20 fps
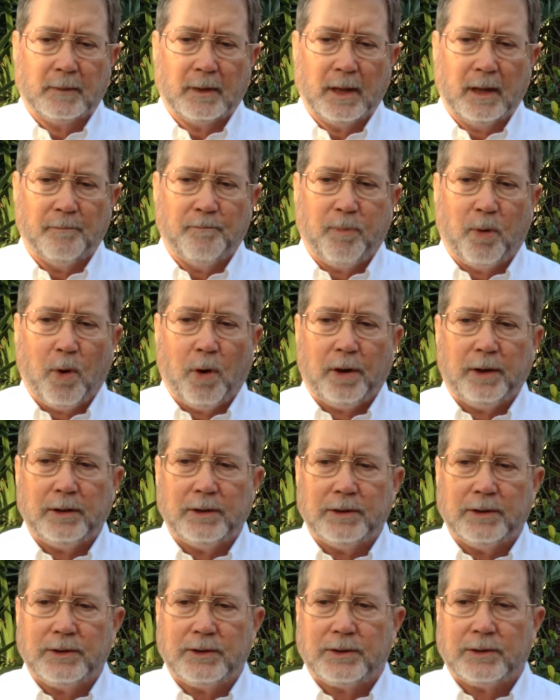
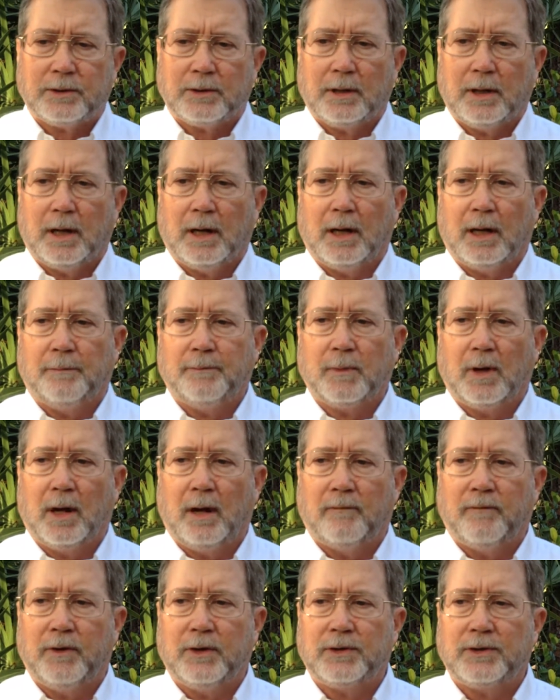importance
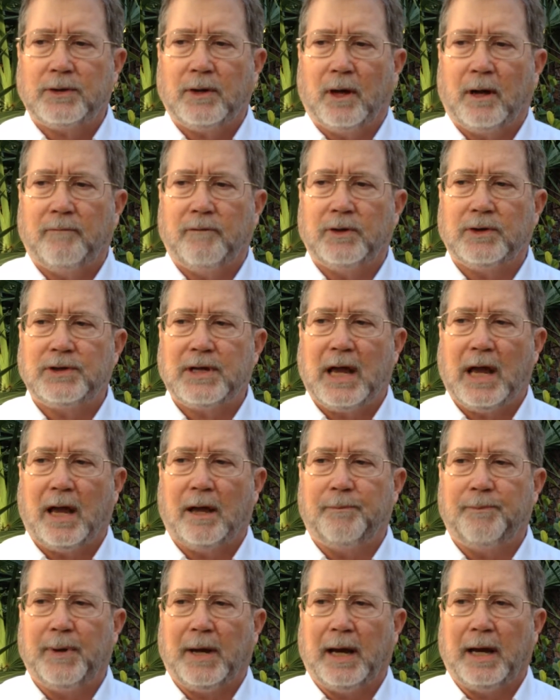of this
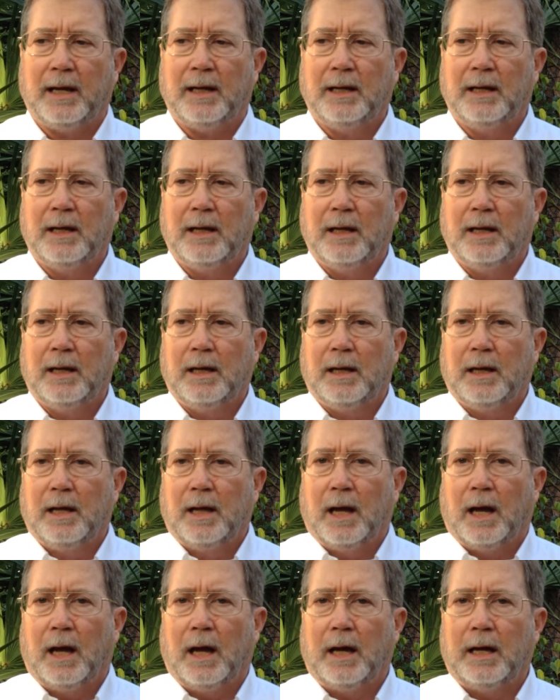campaign
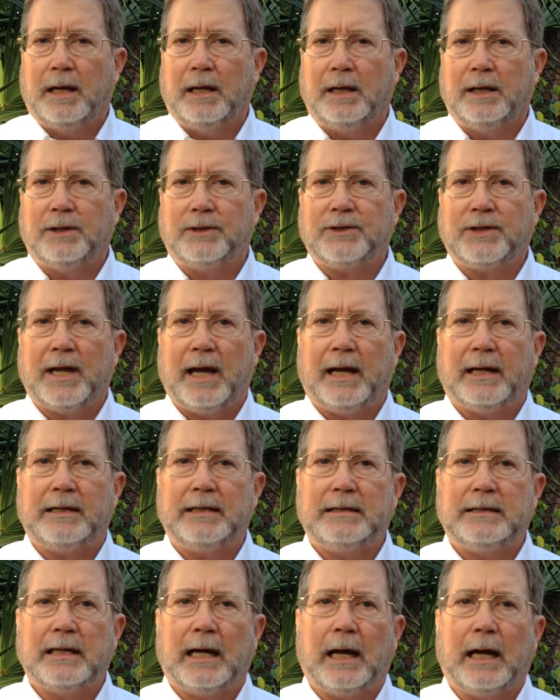is
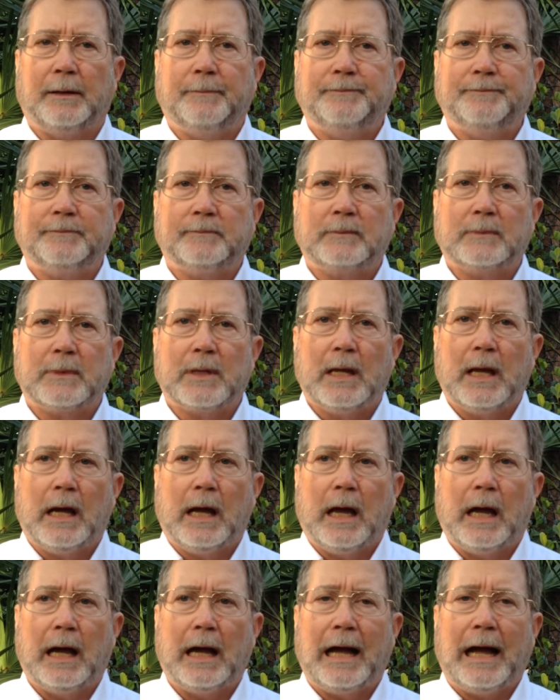that
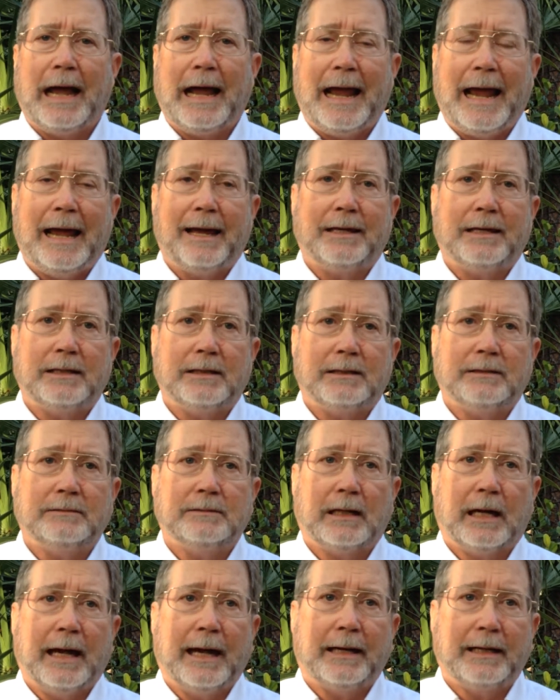I had to
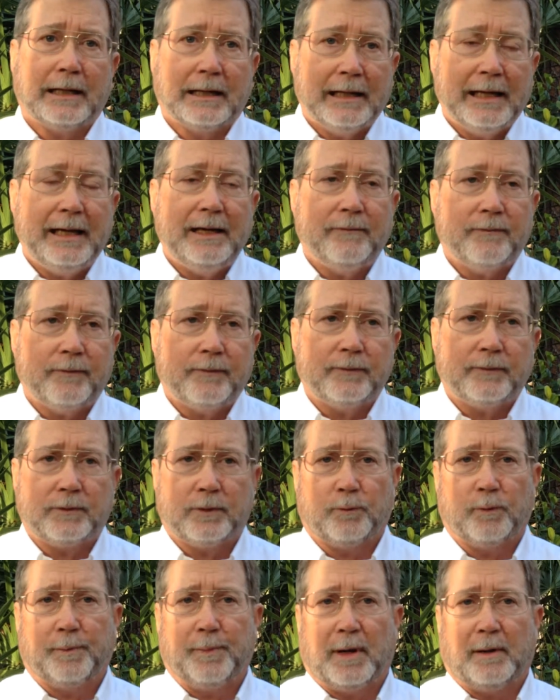leave
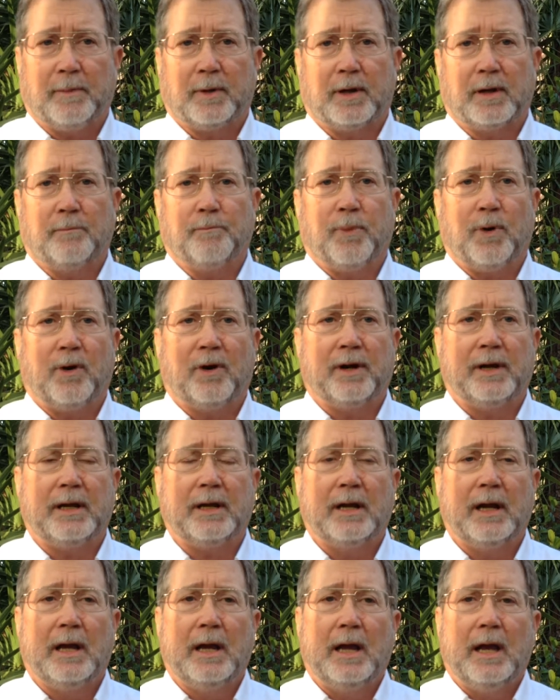the Republican Party,
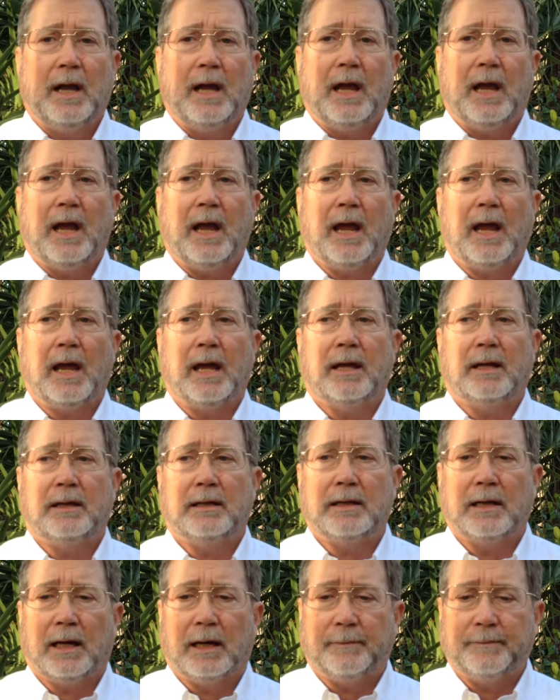
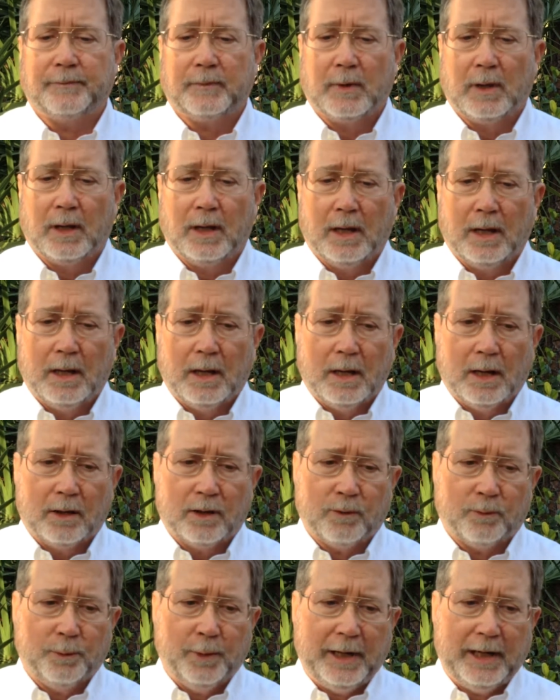and
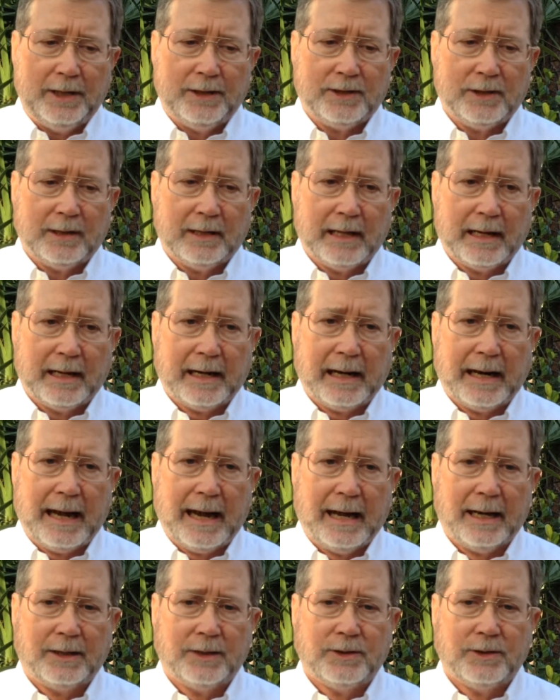the reason that I
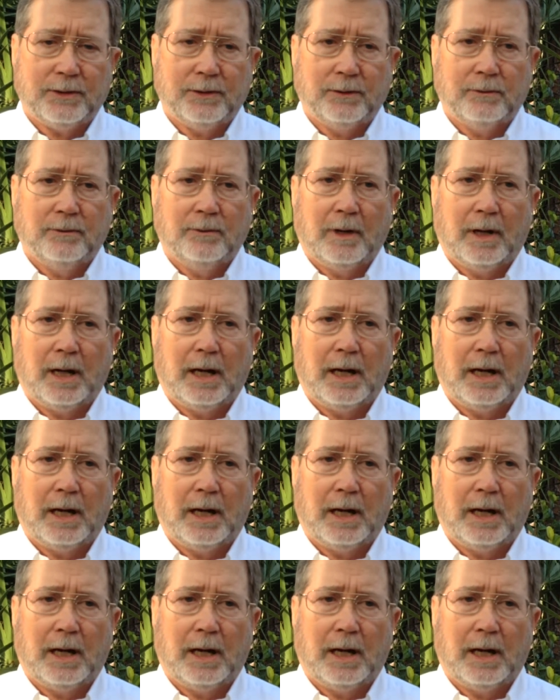had to